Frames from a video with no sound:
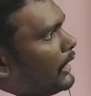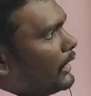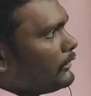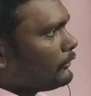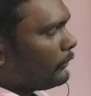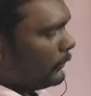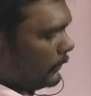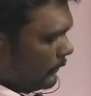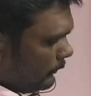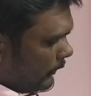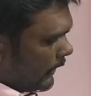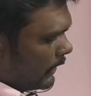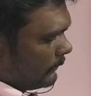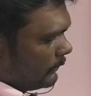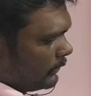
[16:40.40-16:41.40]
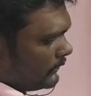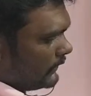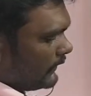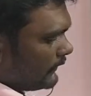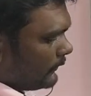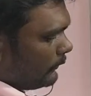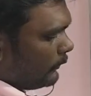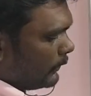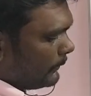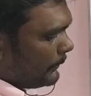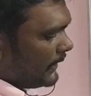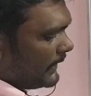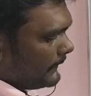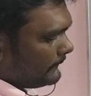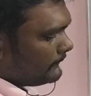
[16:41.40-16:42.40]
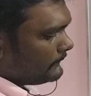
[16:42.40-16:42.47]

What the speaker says: Also, what about this OP?